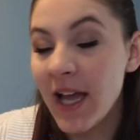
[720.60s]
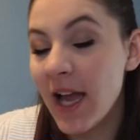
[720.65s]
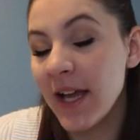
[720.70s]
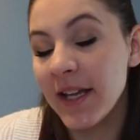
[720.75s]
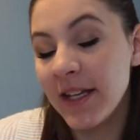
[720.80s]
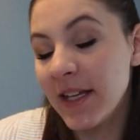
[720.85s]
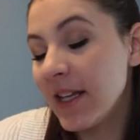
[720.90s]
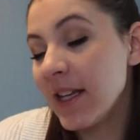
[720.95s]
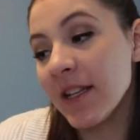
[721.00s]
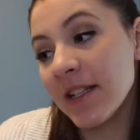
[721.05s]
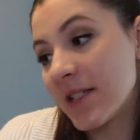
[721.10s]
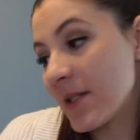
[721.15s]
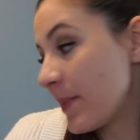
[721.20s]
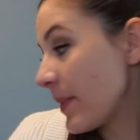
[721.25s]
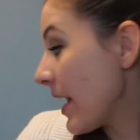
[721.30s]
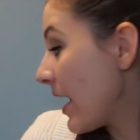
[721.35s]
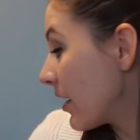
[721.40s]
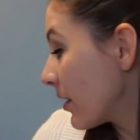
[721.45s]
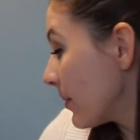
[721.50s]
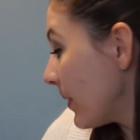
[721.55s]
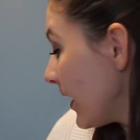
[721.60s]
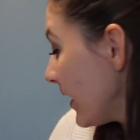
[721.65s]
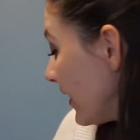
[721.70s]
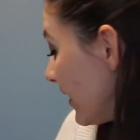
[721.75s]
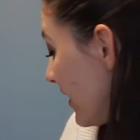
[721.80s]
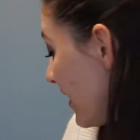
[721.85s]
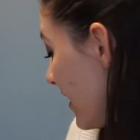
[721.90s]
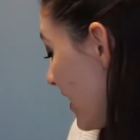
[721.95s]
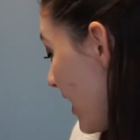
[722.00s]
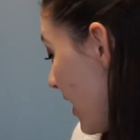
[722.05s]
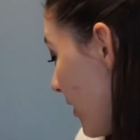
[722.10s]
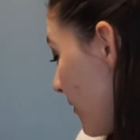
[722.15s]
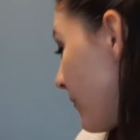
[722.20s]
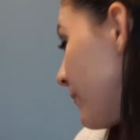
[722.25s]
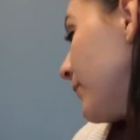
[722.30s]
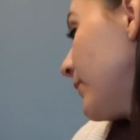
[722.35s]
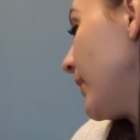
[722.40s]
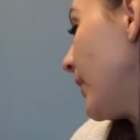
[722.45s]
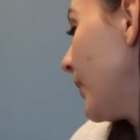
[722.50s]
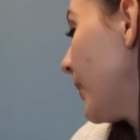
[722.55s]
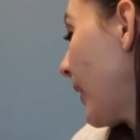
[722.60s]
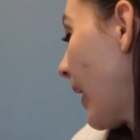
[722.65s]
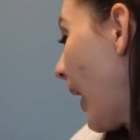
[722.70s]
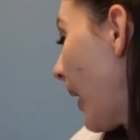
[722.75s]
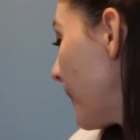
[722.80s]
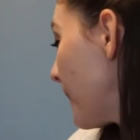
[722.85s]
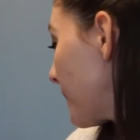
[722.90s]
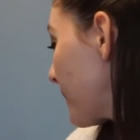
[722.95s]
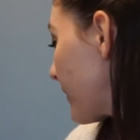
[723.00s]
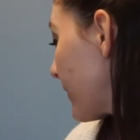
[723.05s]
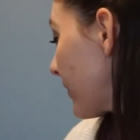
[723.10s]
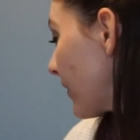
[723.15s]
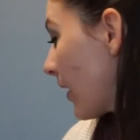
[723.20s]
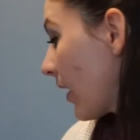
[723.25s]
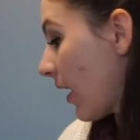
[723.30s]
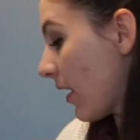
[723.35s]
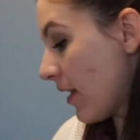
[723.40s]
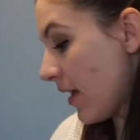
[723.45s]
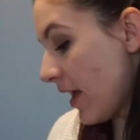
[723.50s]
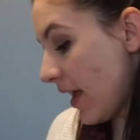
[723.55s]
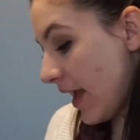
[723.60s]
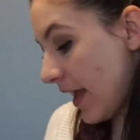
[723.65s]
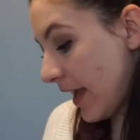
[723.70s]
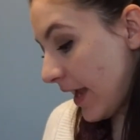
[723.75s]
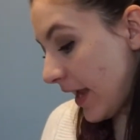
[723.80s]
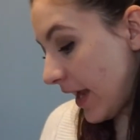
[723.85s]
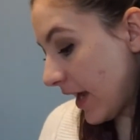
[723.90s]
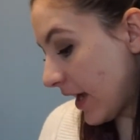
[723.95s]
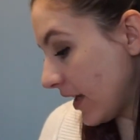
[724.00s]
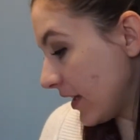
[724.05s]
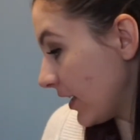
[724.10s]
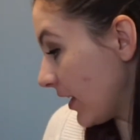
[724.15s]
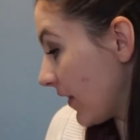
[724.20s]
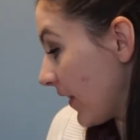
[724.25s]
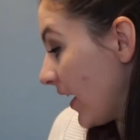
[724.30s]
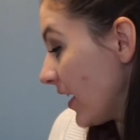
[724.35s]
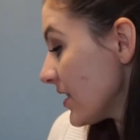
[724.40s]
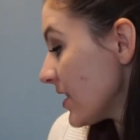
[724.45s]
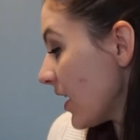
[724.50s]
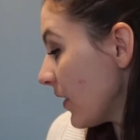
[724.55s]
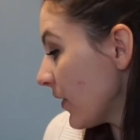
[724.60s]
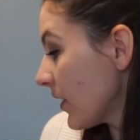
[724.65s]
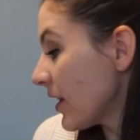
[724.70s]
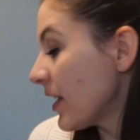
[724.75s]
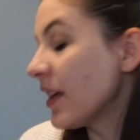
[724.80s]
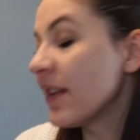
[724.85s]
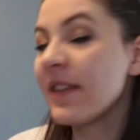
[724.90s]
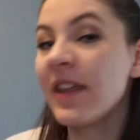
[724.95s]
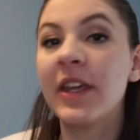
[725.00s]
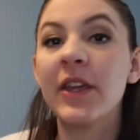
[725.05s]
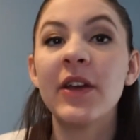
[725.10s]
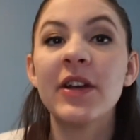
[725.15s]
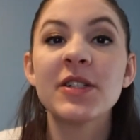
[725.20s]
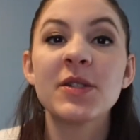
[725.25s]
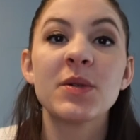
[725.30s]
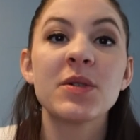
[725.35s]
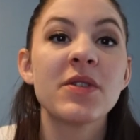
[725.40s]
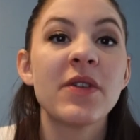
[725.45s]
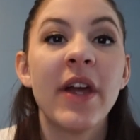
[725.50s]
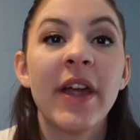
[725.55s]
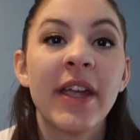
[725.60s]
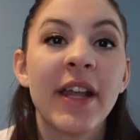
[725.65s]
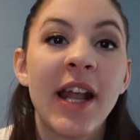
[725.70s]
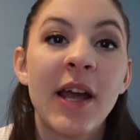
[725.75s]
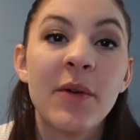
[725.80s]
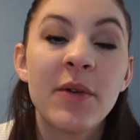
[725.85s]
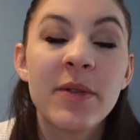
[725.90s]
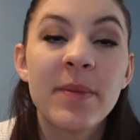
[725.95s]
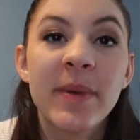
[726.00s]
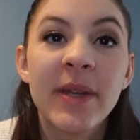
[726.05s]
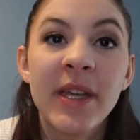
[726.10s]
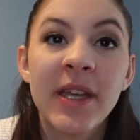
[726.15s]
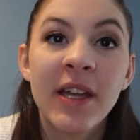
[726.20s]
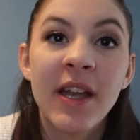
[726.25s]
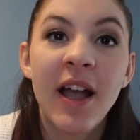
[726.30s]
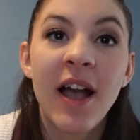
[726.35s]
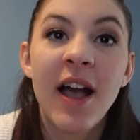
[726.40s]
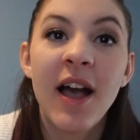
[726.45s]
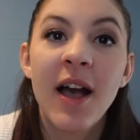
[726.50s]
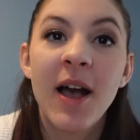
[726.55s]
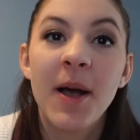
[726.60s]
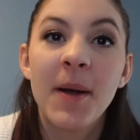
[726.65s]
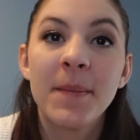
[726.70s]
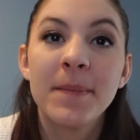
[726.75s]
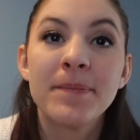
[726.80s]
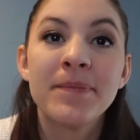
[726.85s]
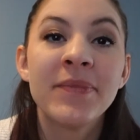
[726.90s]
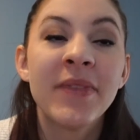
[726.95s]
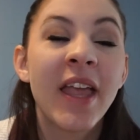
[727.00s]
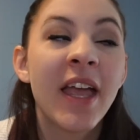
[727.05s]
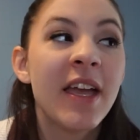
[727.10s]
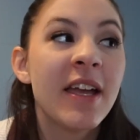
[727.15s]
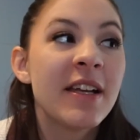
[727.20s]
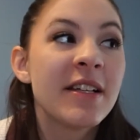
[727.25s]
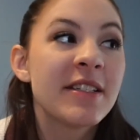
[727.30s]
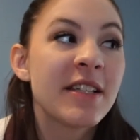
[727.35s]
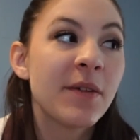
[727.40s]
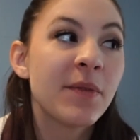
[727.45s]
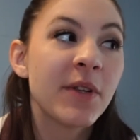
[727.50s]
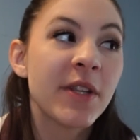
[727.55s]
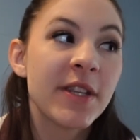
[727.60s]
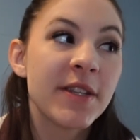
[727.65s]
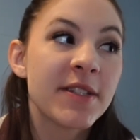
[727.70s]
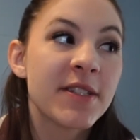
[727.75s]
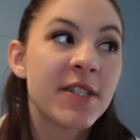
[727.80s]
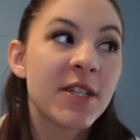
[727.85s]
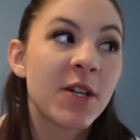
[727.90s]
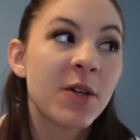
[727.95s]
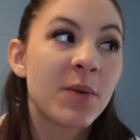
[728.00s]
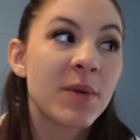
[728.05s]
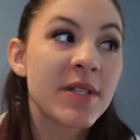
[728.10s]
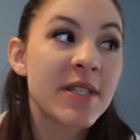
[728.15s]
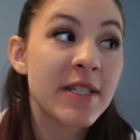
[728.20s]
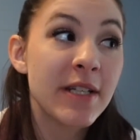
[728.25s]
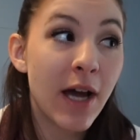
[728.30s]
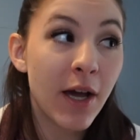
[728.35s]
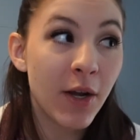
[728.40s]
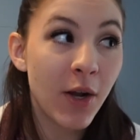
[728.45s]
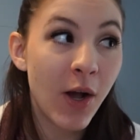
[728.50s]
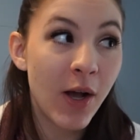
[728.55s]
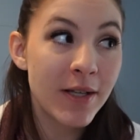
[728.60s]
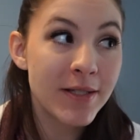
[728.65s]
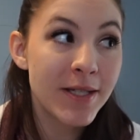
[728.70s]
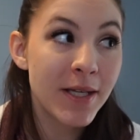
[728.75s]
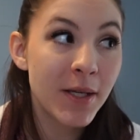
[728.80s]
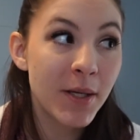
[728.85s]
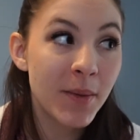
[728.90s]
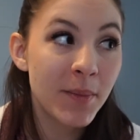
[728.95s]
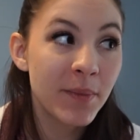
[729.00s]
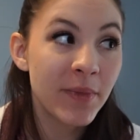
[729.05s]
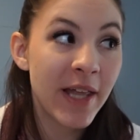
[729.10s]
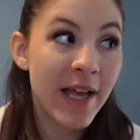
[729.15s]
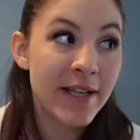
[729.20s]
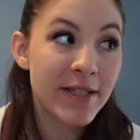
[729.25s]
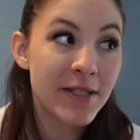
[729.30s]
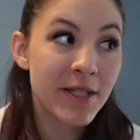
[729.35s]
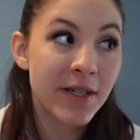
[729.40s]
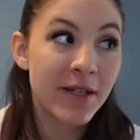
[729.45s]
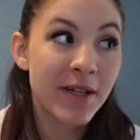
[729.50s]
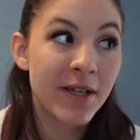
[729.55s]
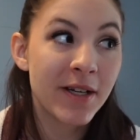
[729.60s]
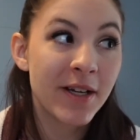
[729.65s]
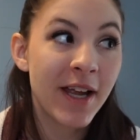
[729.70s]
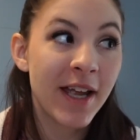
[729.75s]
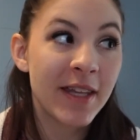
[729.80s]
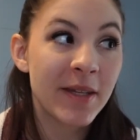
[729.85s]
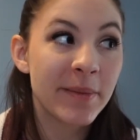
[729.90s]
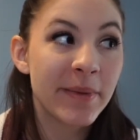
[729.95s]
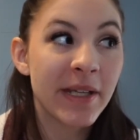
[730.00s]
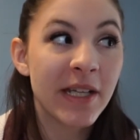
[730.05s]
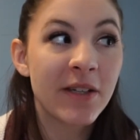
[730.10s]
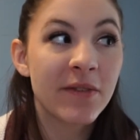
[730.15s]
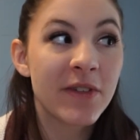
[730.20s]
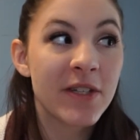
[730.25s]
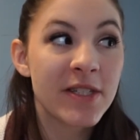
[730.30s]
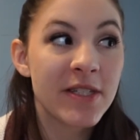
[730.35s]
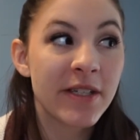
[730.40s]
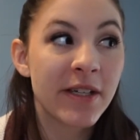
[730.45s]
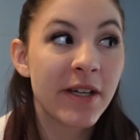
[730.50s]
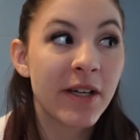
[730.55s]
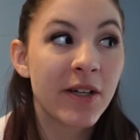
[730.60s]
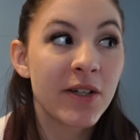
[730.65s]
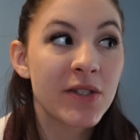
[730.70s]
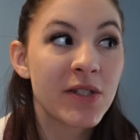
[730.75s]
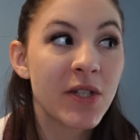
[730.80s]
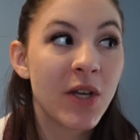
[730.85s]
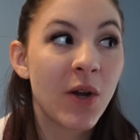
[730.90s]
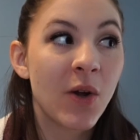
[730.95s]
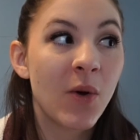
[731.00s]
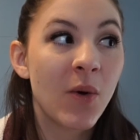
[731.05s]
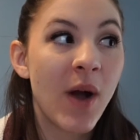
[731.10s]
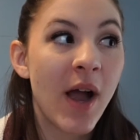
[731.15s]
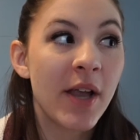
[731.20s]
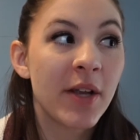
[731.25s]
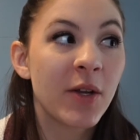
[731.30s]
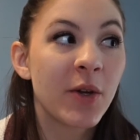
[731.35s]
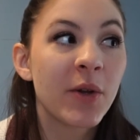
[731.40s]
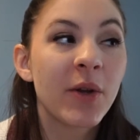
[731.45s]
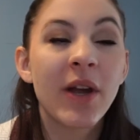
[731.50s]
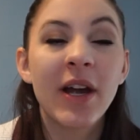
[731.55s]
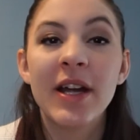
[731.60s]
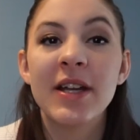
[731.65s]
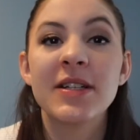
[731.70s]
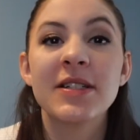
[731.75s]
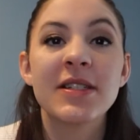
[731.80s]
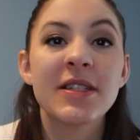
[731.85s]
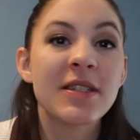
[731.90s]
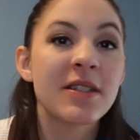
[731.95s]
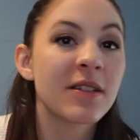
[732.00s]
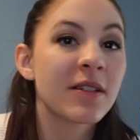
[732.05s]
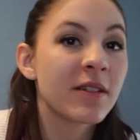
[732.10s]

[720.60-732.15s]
need it to be out of my life. Okay. And that's everything. Thank you guys so much for hanging out with me. Definitely this year was not awesome. Last year and the beginning of this year. So I know you guys,